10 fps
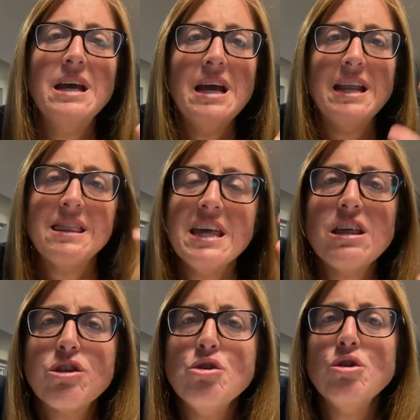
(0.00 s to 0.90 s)
and
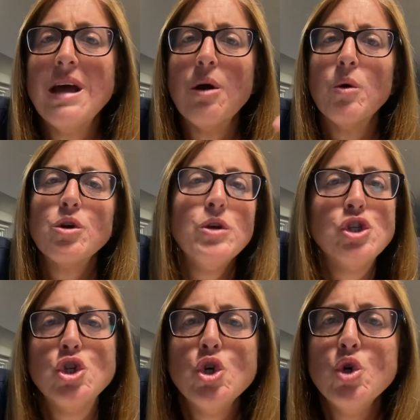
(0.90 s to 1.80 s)
think through now, what do we
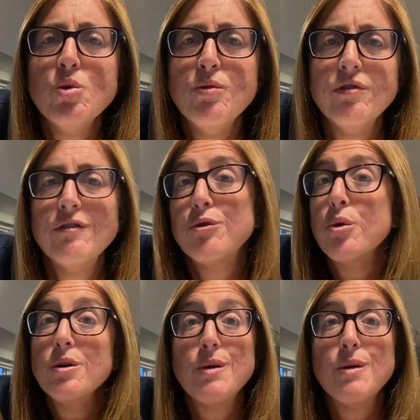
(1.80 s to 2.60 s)
do moving forward?